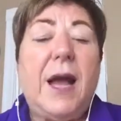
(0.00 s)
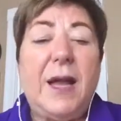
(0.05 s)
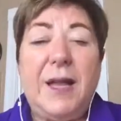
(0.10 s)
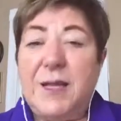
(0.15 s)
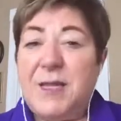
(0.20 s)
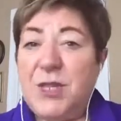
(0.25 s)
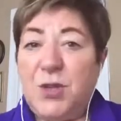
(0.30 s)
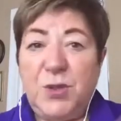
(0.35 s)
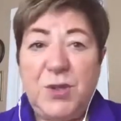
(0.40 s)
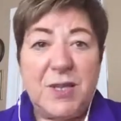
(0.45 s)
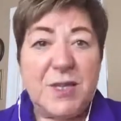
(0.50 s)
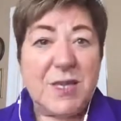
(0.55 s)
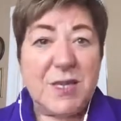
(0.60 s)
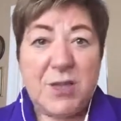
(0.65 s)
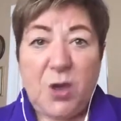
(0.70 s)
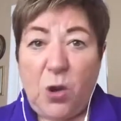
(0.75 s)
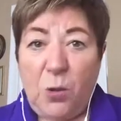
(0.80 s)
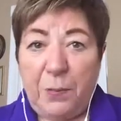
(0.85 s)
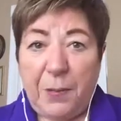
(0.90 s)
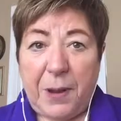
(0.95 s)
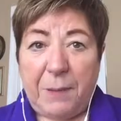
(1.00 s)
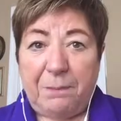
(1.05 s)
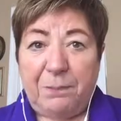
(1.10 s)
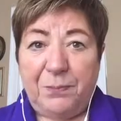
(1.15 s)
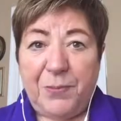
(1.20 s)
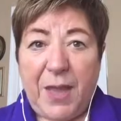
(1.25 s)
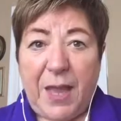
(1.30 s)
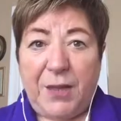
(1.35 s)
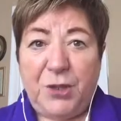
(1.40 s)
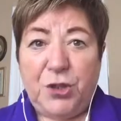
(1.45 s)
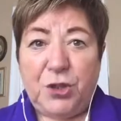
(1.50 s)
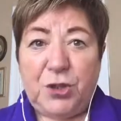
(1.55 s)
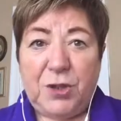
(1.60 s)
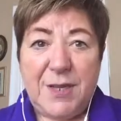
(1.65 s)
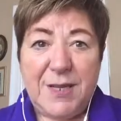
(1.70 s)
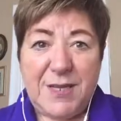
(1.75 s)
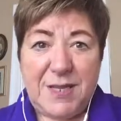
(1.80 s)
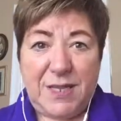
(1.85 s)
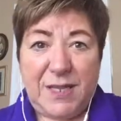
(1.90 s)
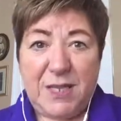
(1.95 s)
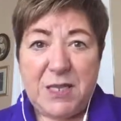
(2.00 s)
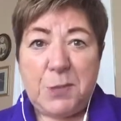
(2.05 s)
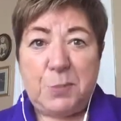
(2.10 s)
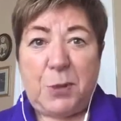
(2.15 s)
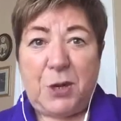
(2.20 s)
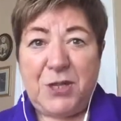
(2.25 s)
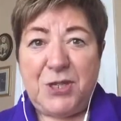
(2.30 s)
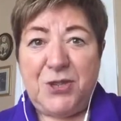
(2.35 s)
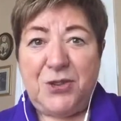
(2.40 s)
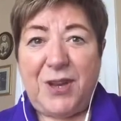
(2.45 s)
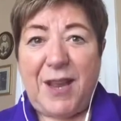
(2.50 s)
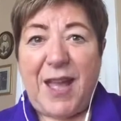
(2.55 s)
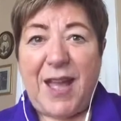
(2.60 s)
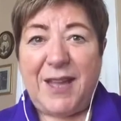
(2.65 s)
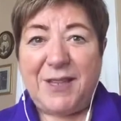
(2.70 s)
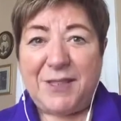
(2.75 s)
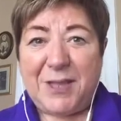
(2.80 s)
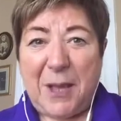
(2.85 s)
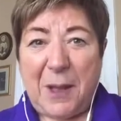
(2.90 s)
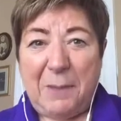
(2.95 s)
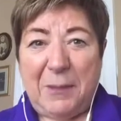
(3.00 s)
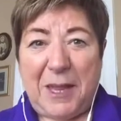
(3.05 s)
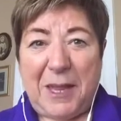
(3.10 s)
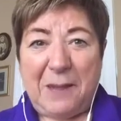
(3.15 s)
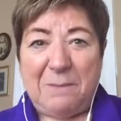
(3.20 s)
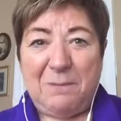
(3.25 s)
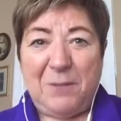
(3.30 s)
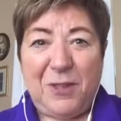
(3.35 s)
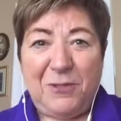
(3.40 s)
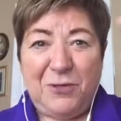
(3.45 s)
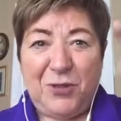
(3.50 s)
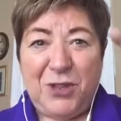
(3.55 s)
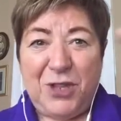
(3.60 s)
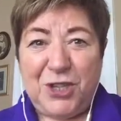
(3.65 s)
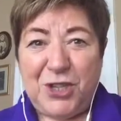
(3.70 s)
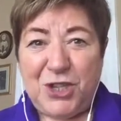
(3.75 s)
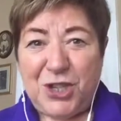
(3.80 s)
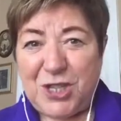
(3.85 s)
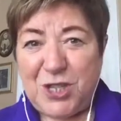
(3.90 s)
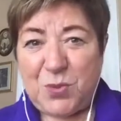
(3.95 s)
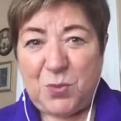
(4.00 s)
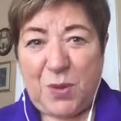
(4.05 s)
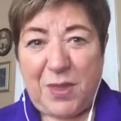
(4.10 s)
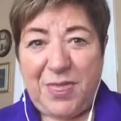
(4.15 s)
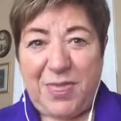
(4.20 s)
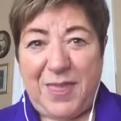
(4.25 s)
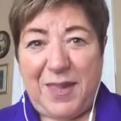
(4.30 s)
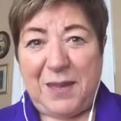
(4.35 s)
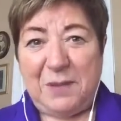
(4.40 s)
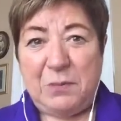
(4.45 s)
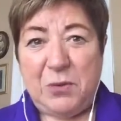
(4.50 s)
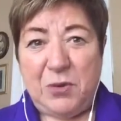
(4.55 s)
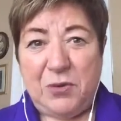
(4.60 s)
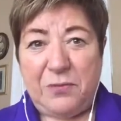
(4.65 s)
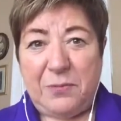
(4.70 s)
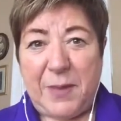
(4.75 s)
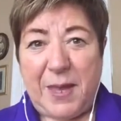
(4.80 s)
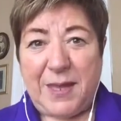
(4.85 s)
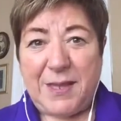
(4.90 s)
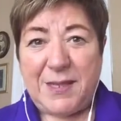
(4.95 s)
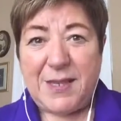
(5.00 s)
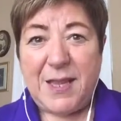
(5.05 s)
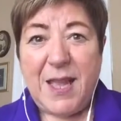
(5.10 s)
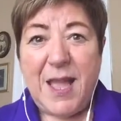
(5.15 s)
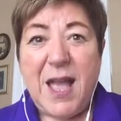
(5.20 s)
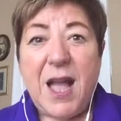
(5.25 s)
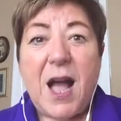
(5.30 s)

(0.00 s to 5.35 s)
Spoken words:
So this is open, and you're going to see a sponsored ad coming for the Just One Thing movement.